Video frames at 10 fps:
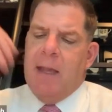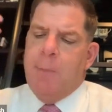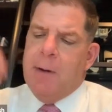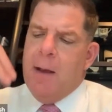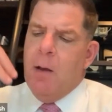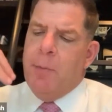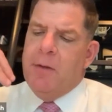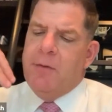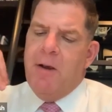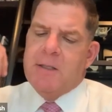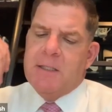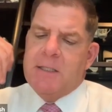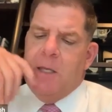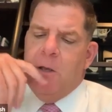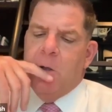But as far as the
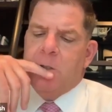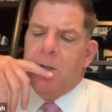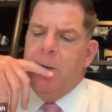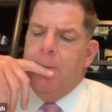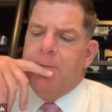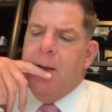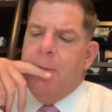city goes, I